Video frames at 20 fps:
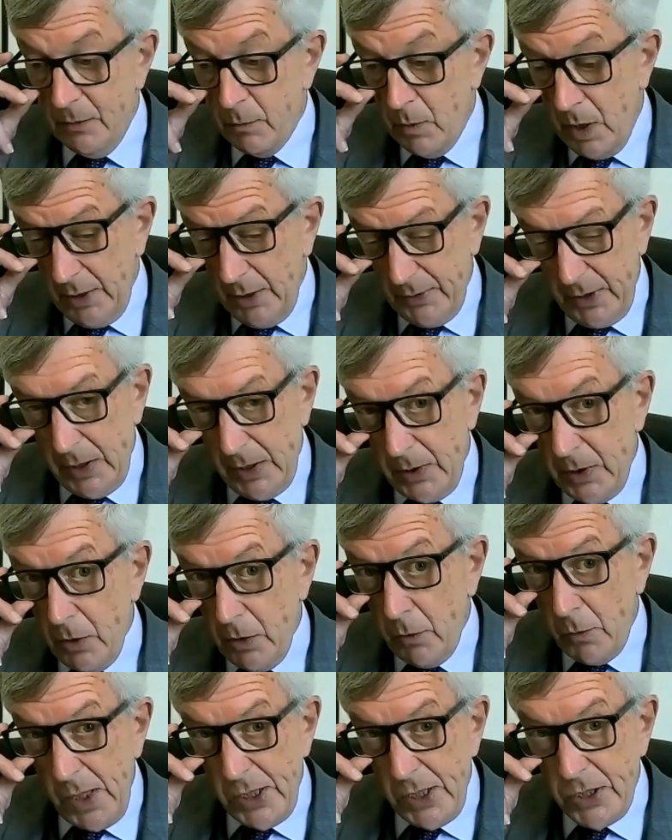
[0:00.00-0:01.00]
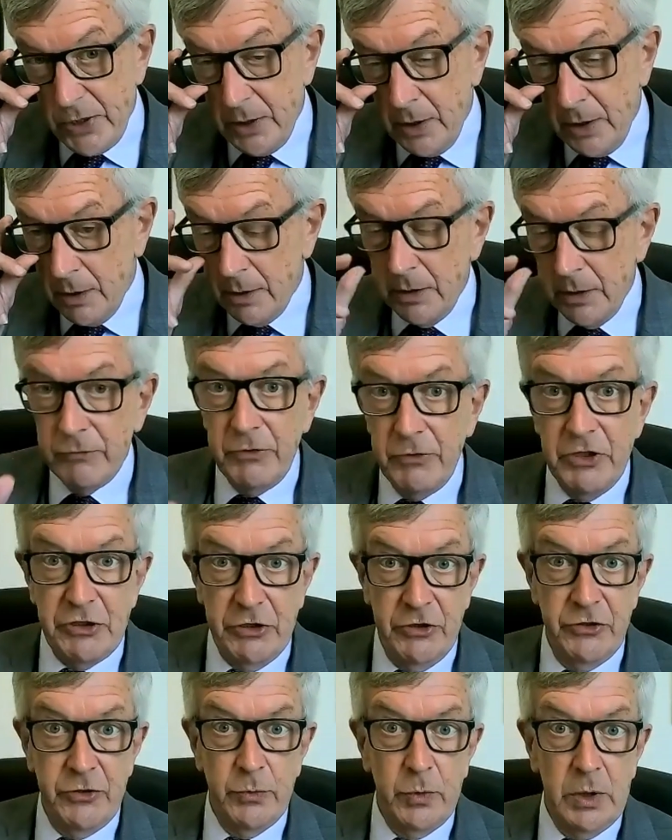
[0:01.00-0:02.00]
It was in the original
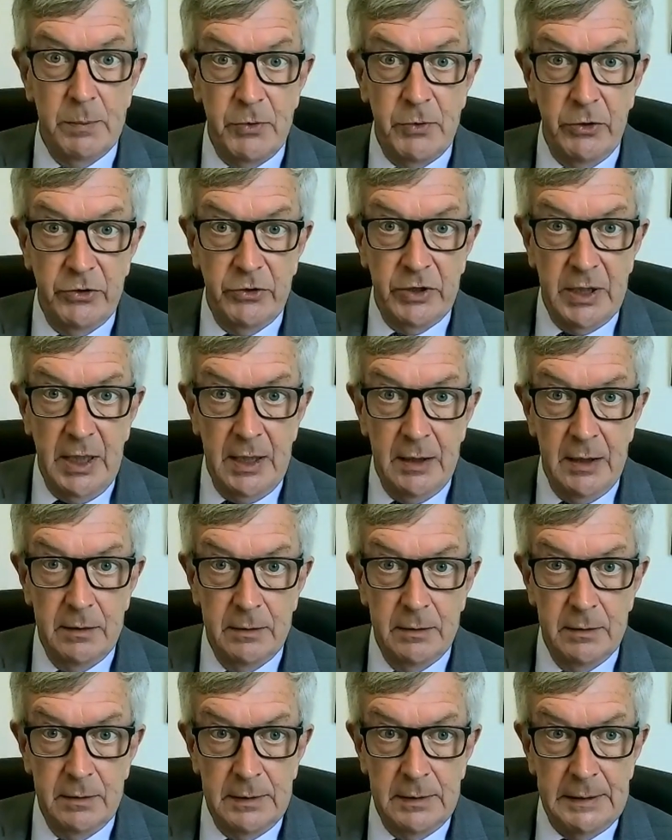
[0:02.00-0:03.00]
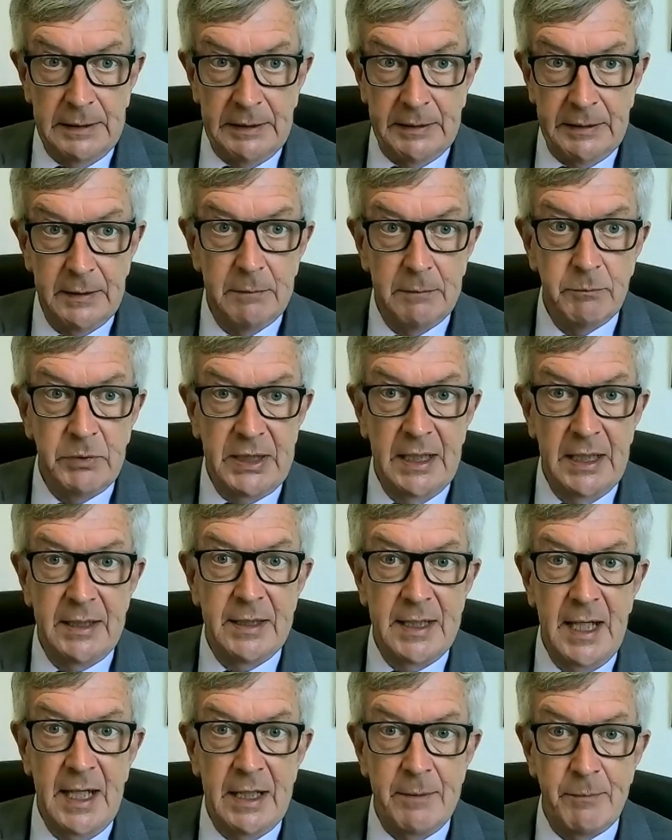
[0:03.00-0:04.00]
return to work protocol. But
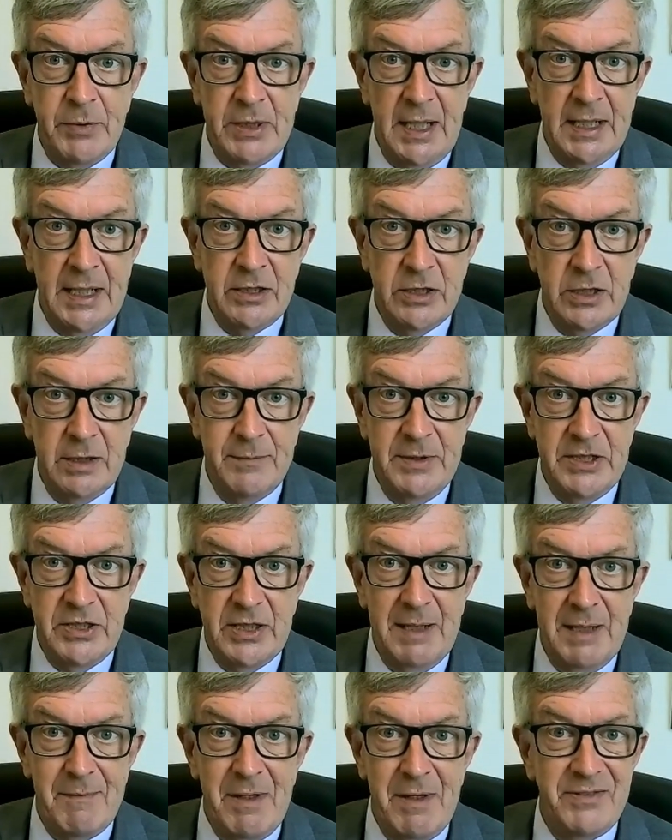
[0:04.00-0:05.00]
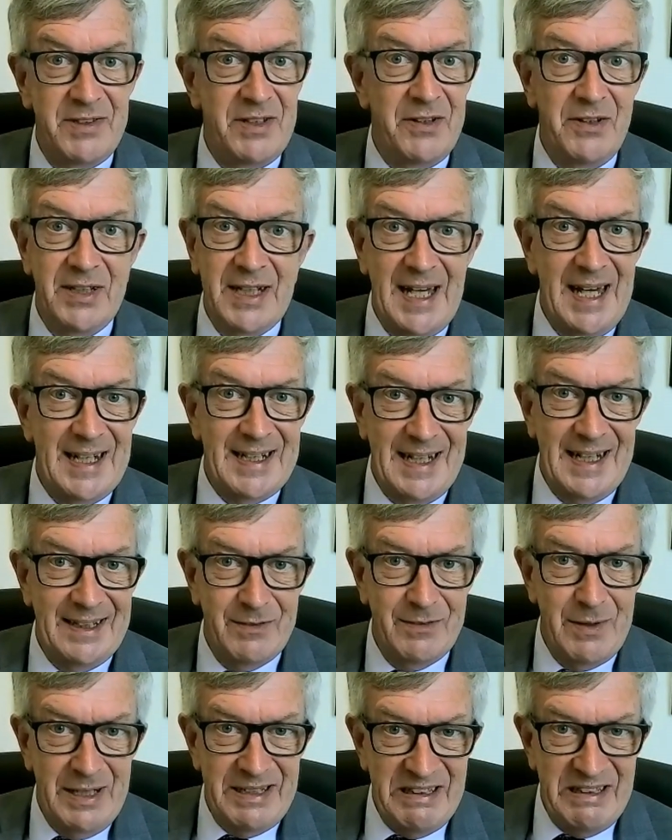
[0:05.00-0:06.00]
then the Data Protection Commission came out and said, oh, you can't
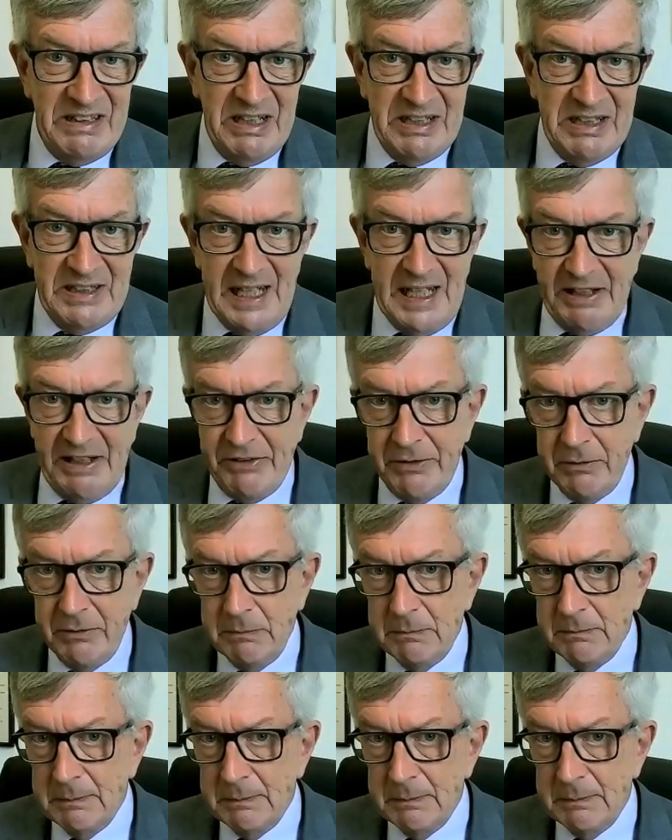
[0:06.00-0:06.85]
ask questions like that.